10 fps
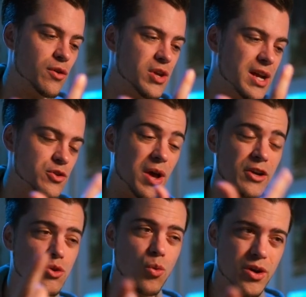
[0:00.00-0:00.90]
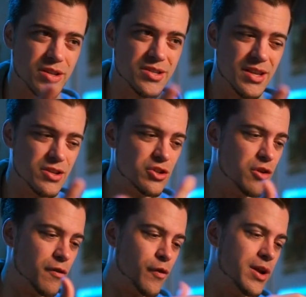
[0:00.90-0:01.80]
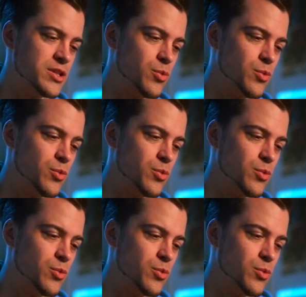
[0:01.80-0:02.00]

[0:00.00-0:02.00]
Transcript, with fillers: if you guys actually wanted to send this to your friends and